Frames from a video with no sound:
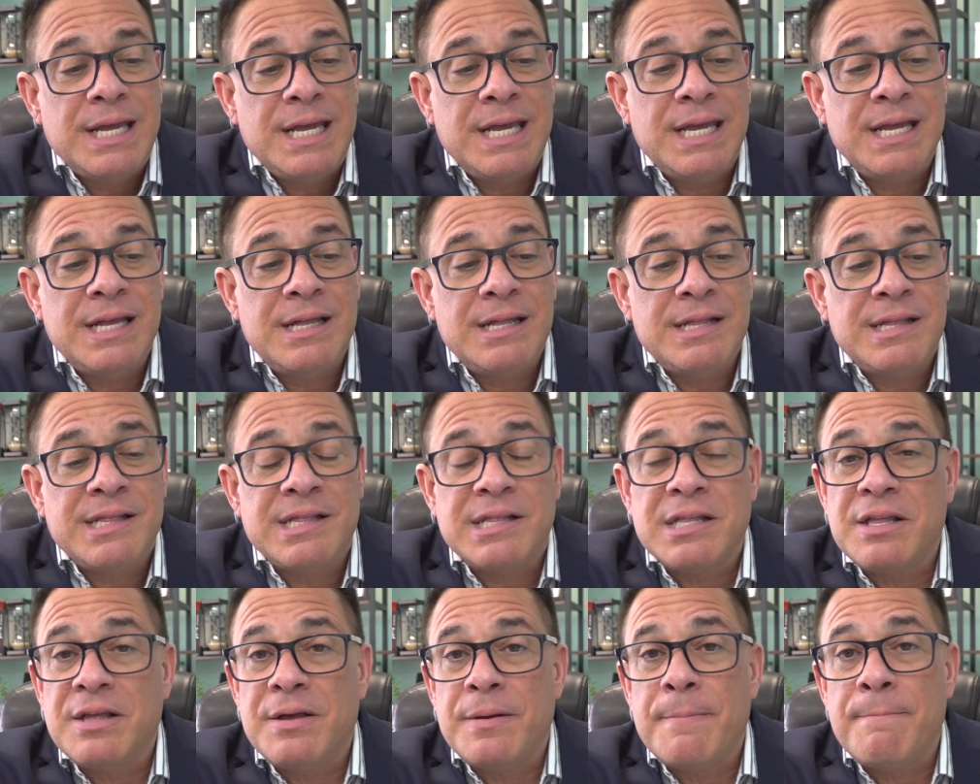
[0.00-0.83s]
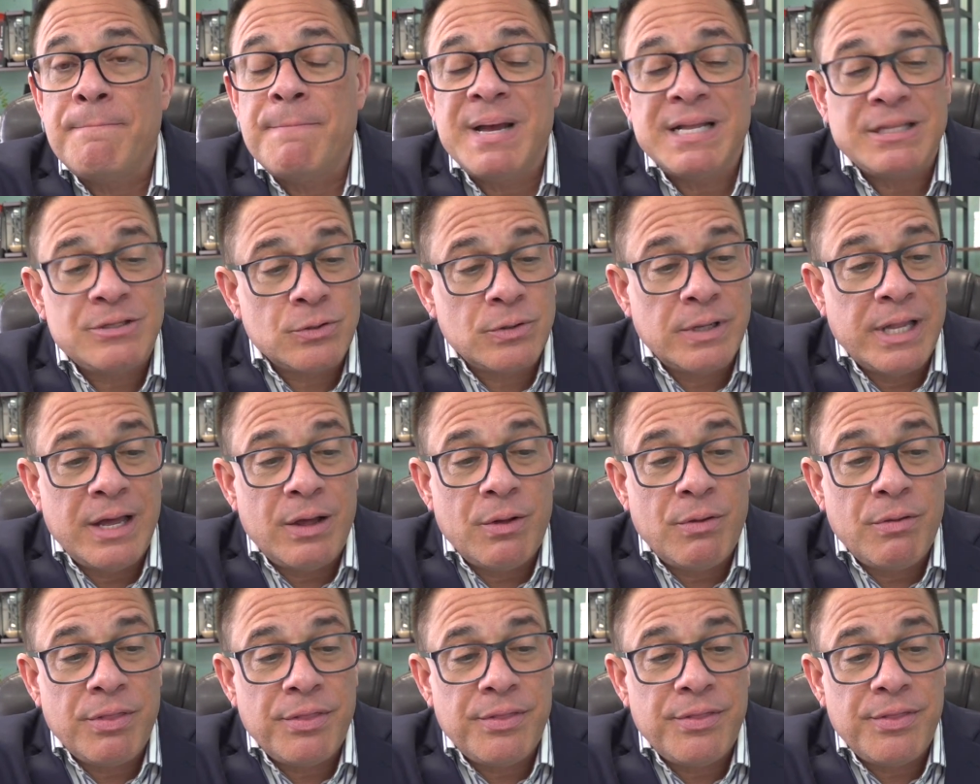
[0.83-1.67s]
is mental
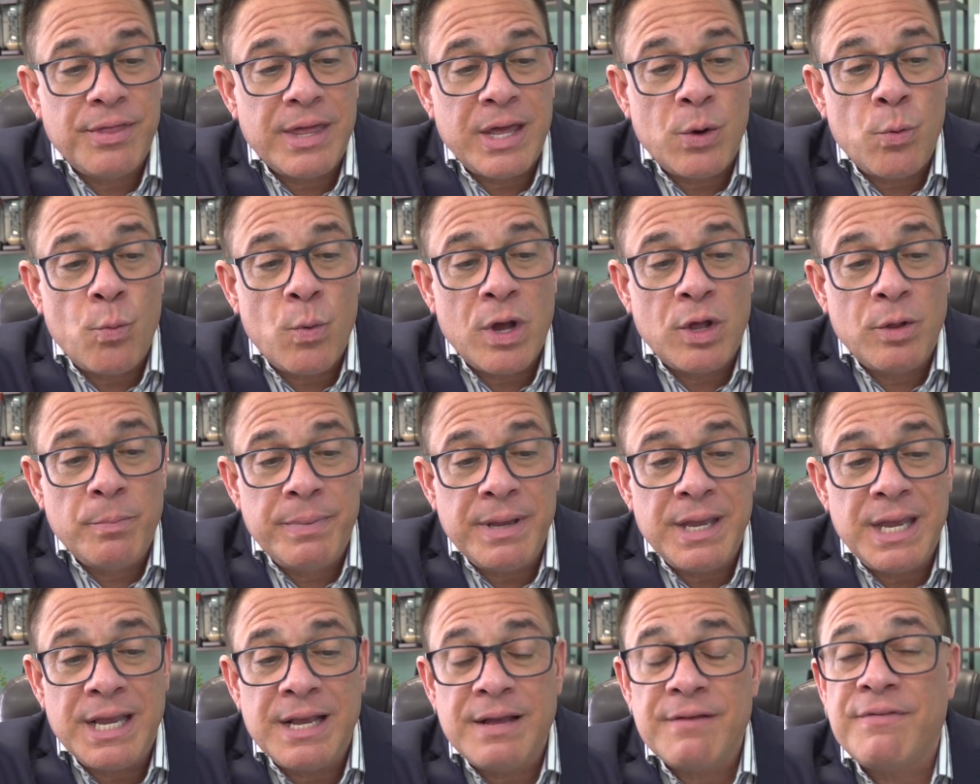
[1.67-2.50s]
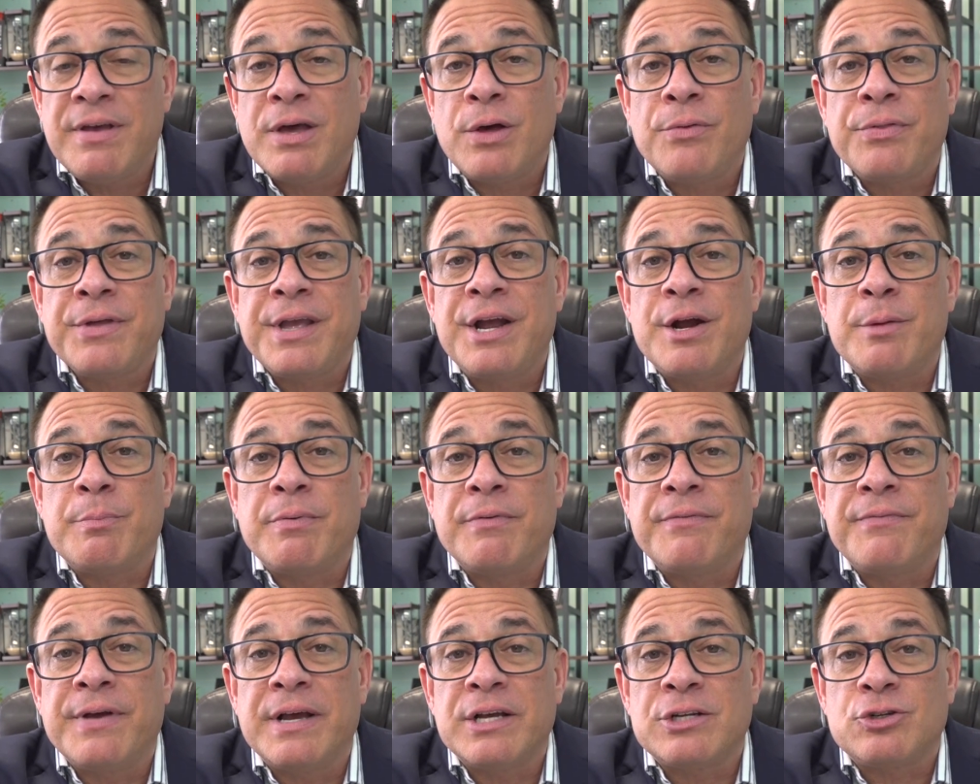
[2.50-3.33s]
health and well being of healthcare
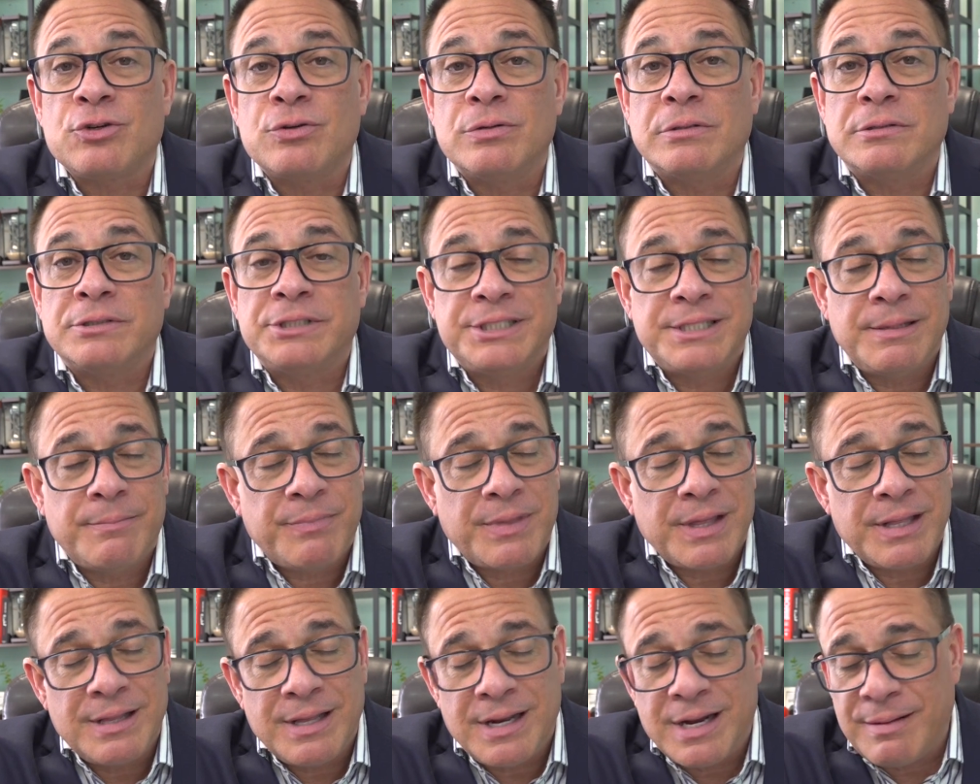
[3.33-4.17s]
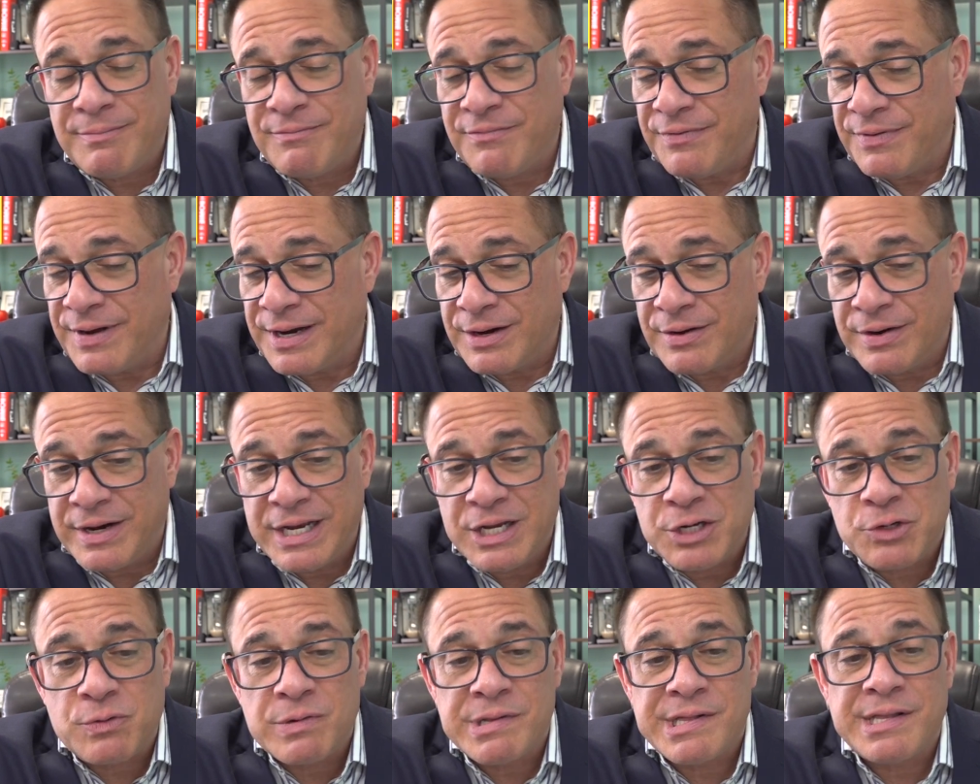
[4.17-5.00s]
professionals, something that I'm very
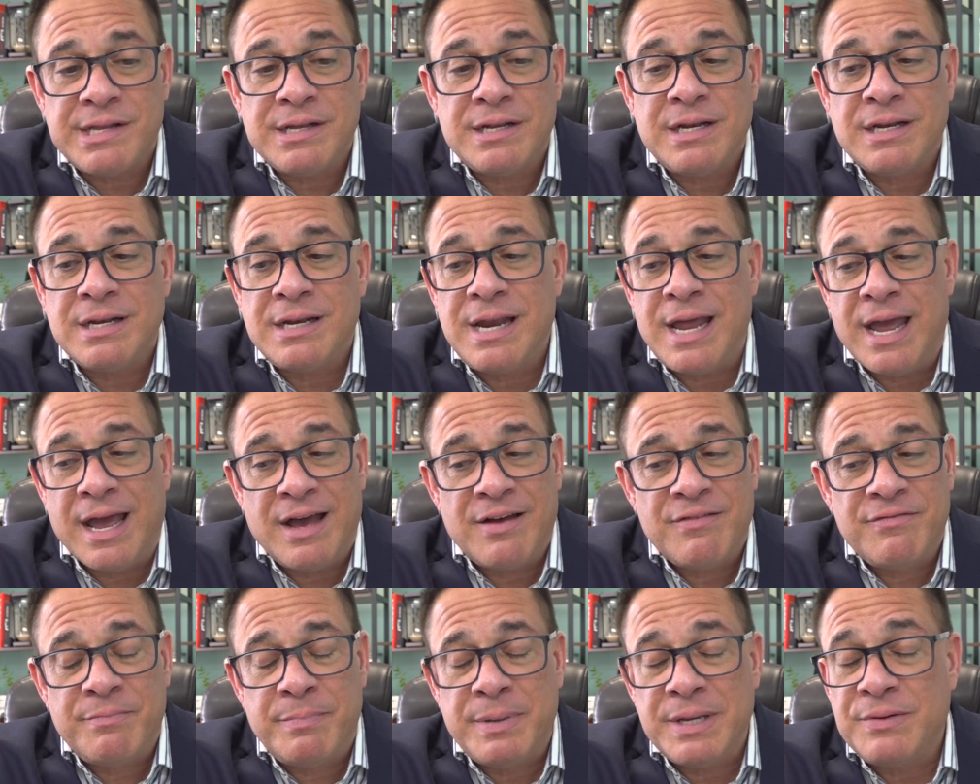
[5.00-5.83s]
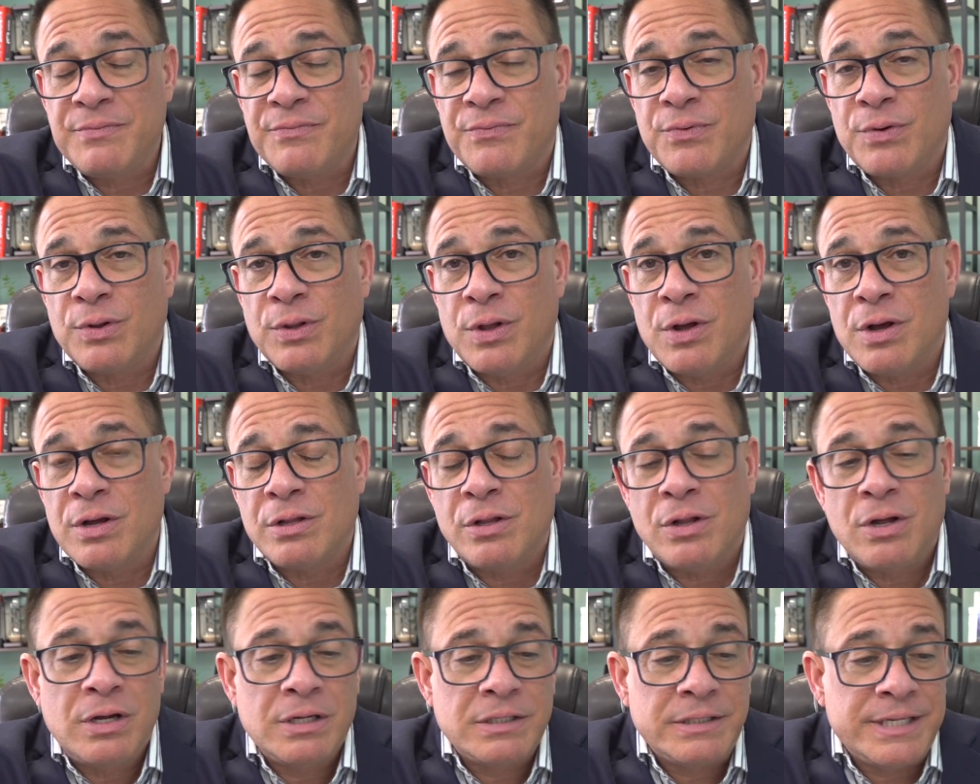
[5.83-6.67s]
interested in, have been for a long,
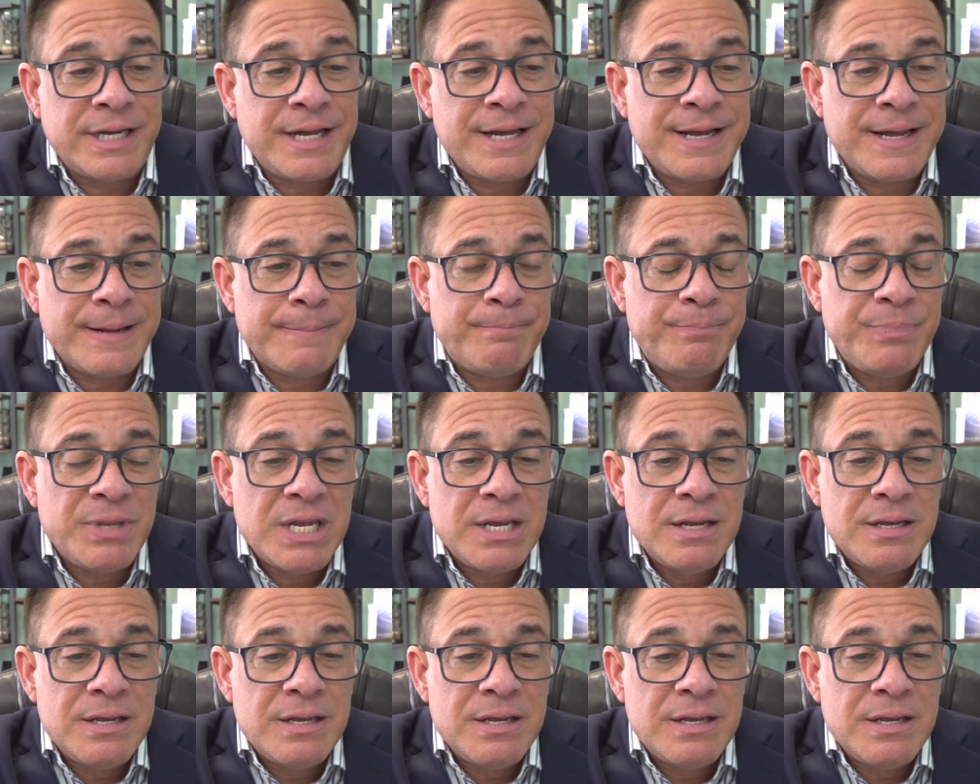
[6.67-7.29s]
long time.